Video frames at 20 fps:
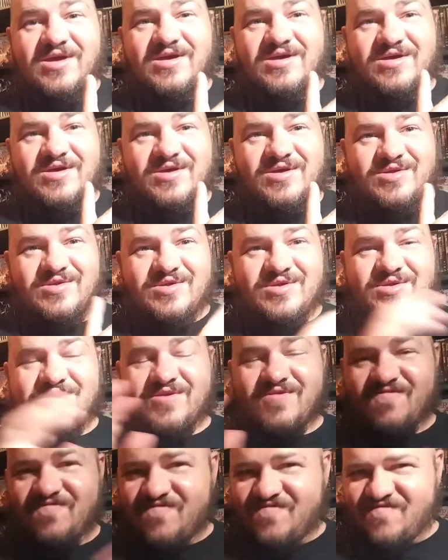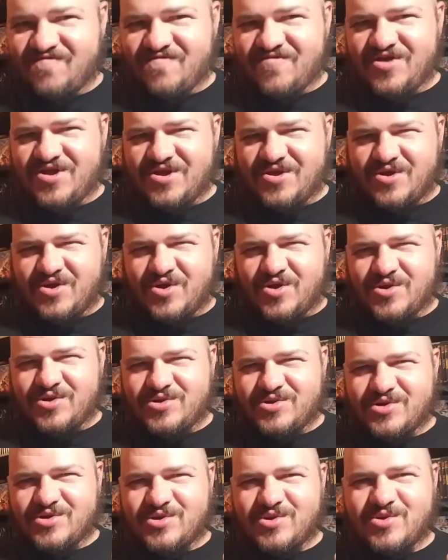because it's very hard
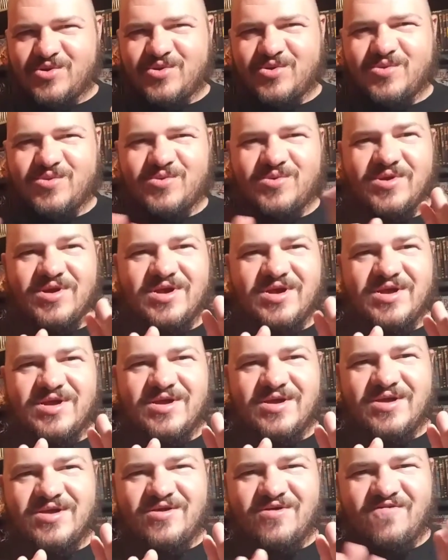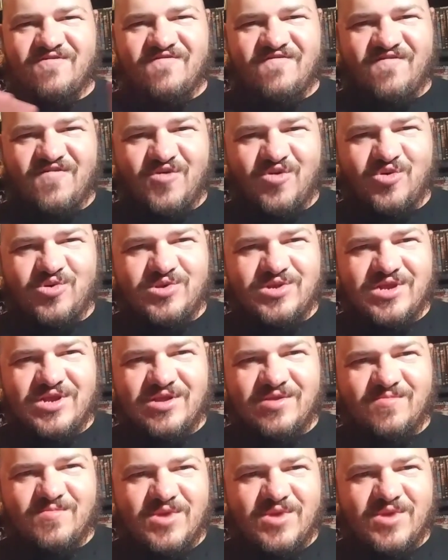to do a full 10